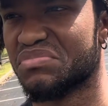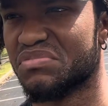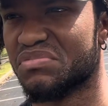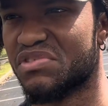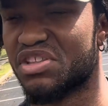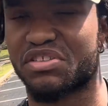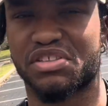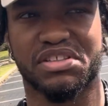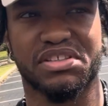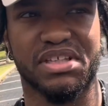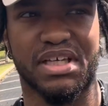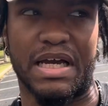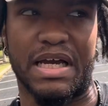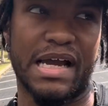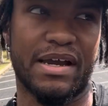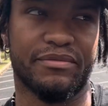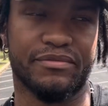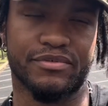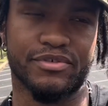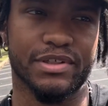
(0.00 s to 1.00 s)
just because I
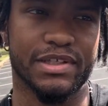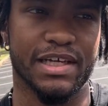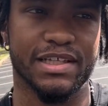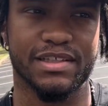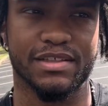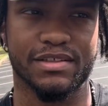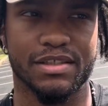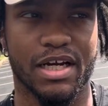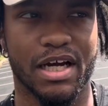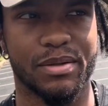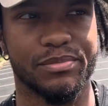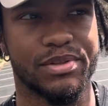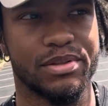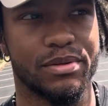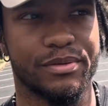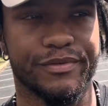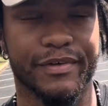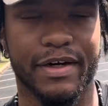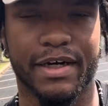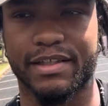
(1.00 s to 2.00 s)
haven't really had the time
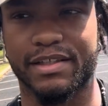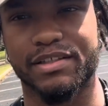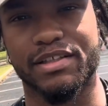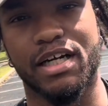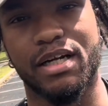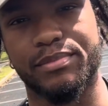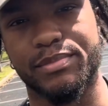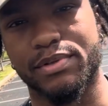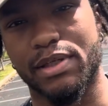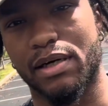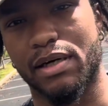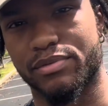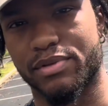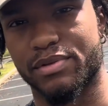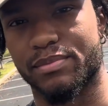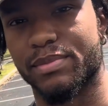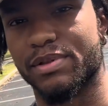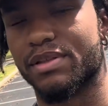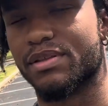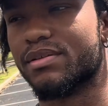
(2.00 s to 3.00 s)
to. If I had the time to, I
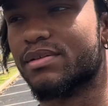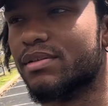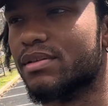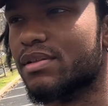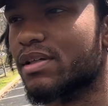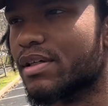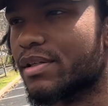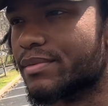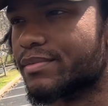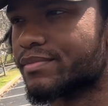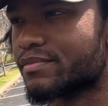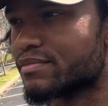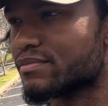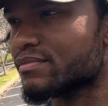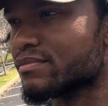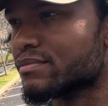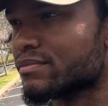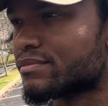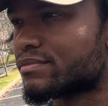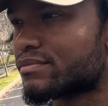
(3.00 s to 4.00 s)
would be. You know,
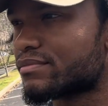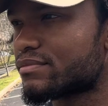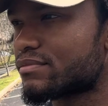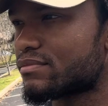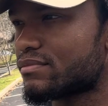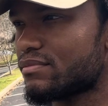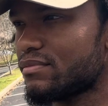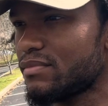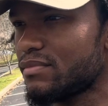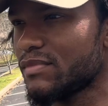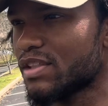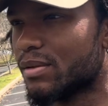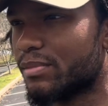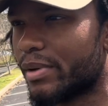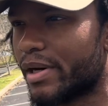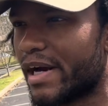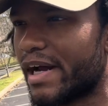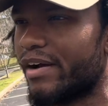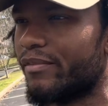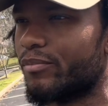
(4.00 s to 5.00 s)

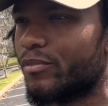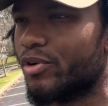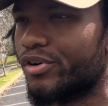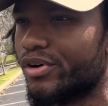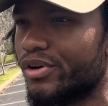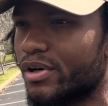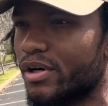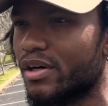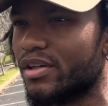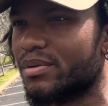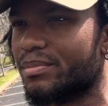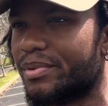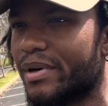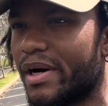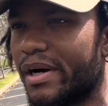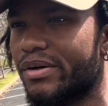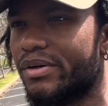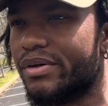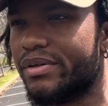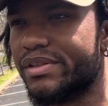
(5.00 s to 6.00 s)
but I have more other
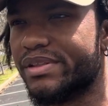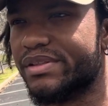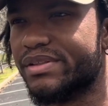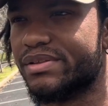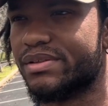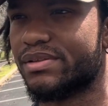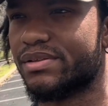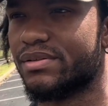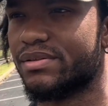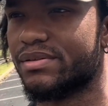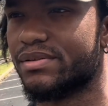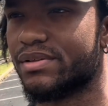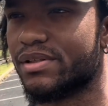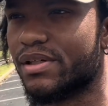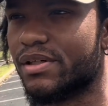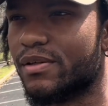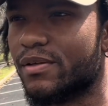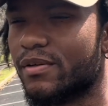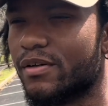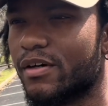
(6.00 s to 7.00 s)
priorities.
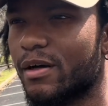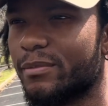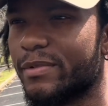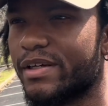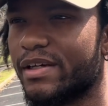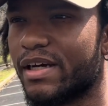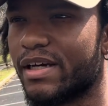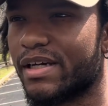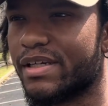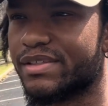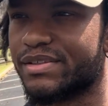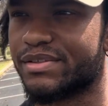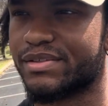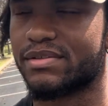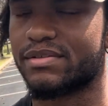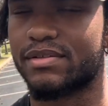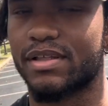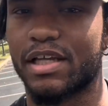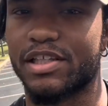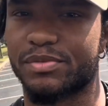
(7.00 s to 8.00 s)
So I mean, I guess
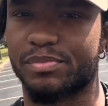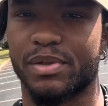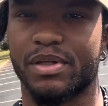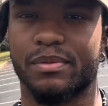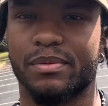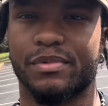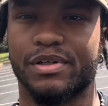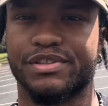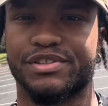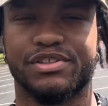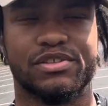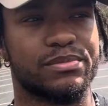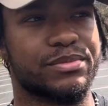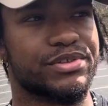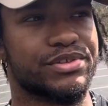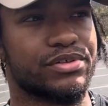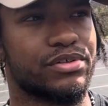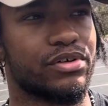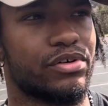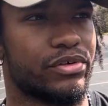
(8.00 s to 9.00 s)
that's pretty much
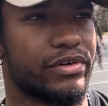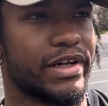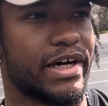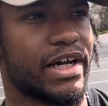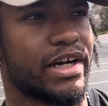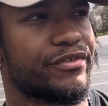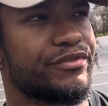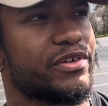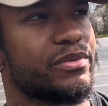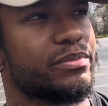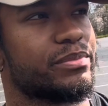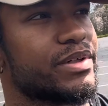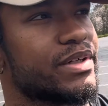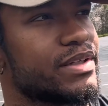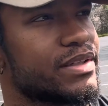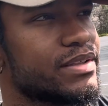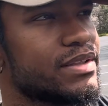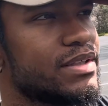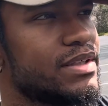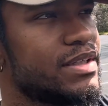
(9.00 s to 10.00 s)
almost growing out of it.
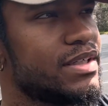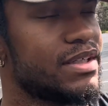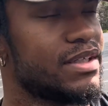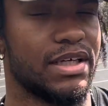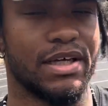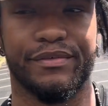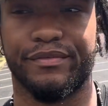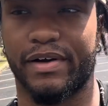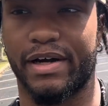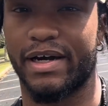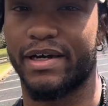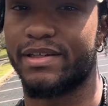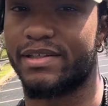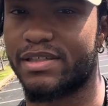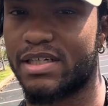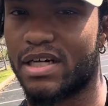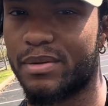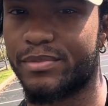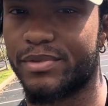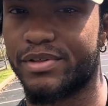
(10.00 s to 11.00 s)
But if I had
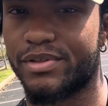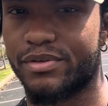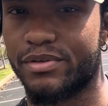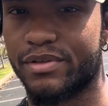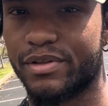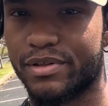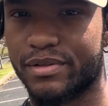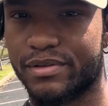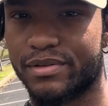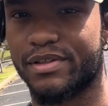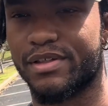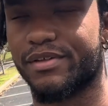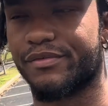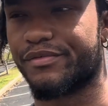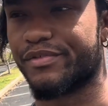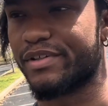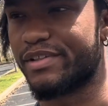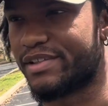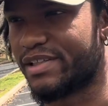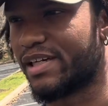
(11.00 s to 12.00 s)
time to do it in the
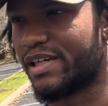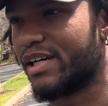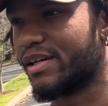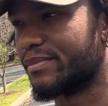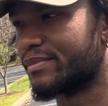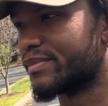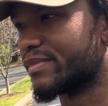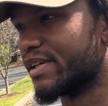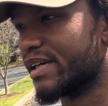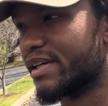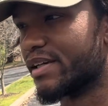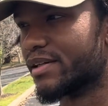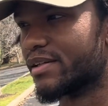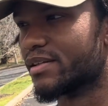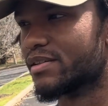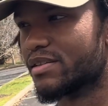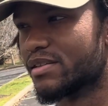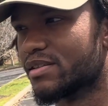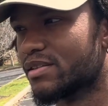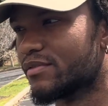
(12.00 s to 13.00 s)
free time and
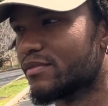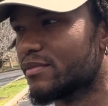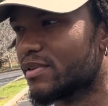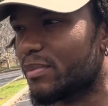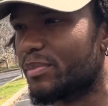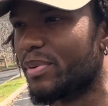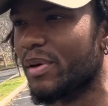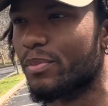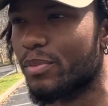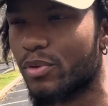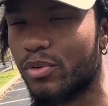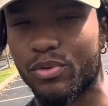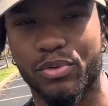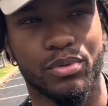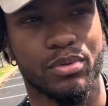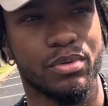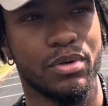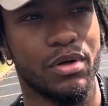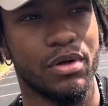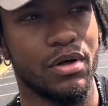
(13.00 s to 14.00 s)
the people
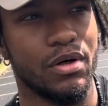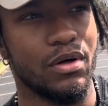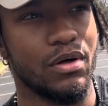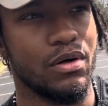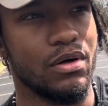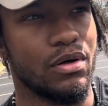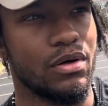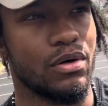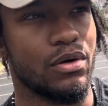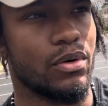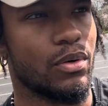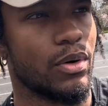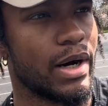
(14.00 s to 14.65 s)
who who